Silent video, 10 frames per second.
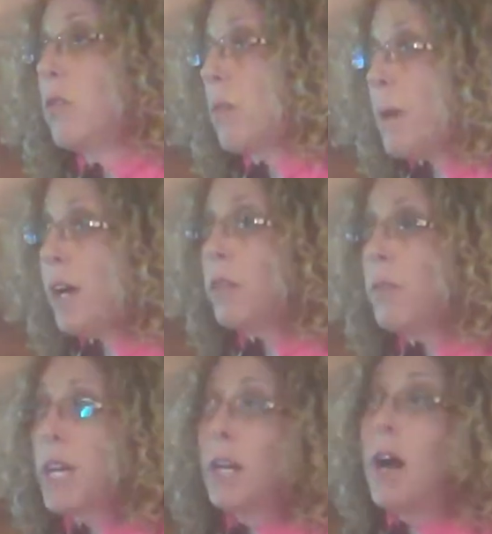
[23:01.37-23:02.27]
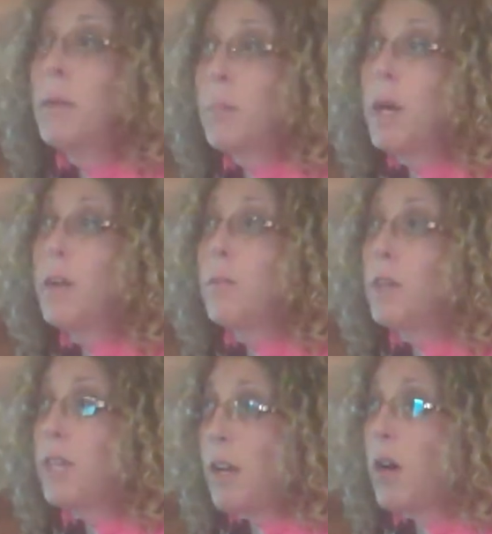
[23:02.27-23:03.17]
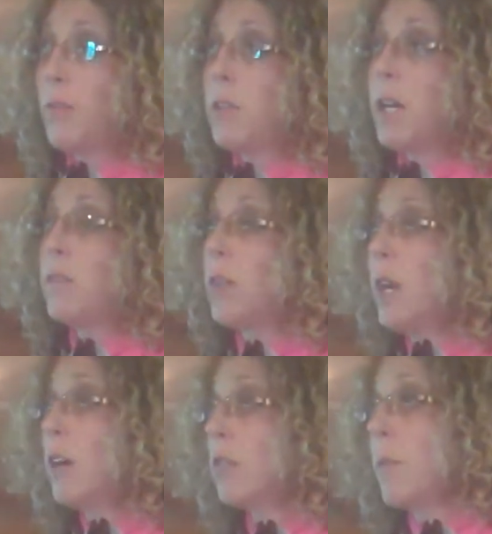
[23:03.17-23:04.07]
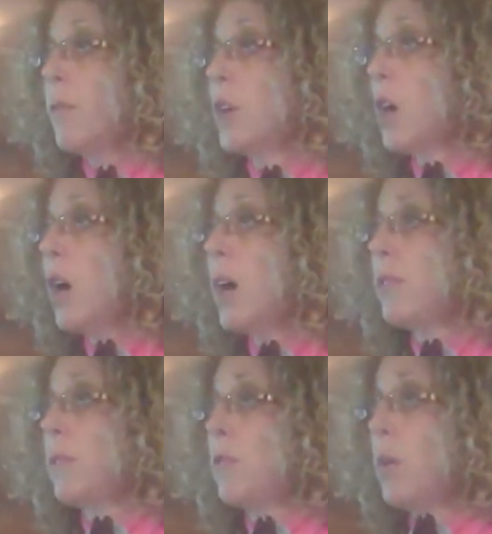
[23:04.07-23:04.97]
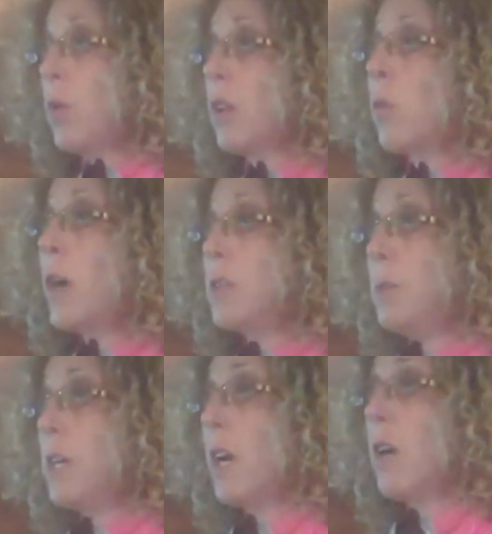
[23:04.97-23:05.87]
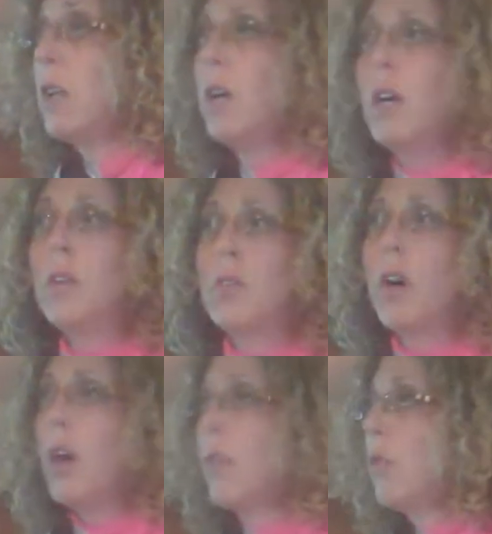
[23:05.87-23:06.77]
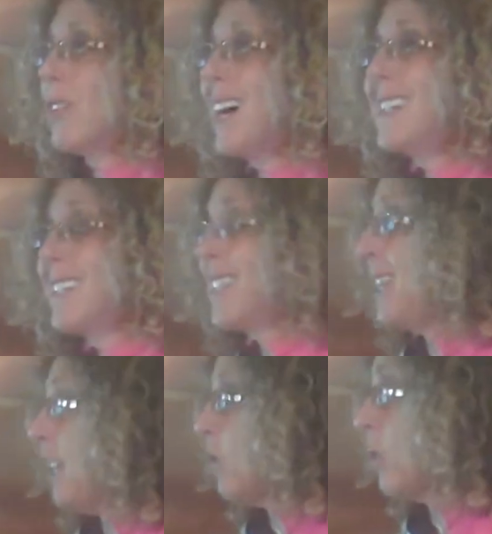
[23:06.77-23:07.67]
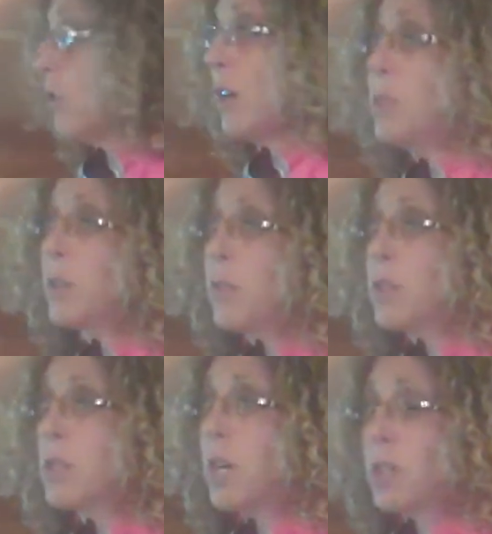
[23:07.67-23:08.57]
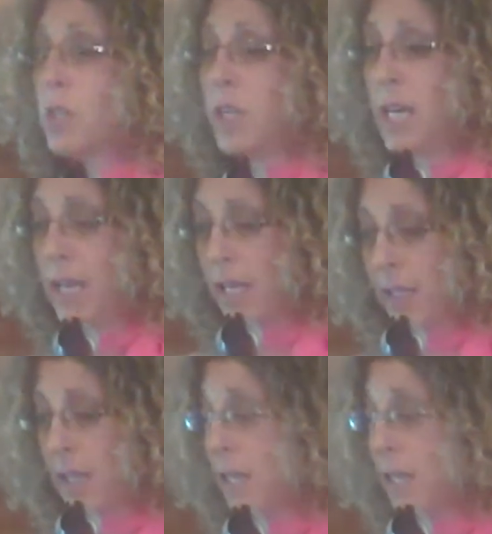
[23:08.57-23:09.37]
there's a balance of economic benefit that offsets some of the costs that would otherwise be carried. All those kinds of things are the subject for discussion in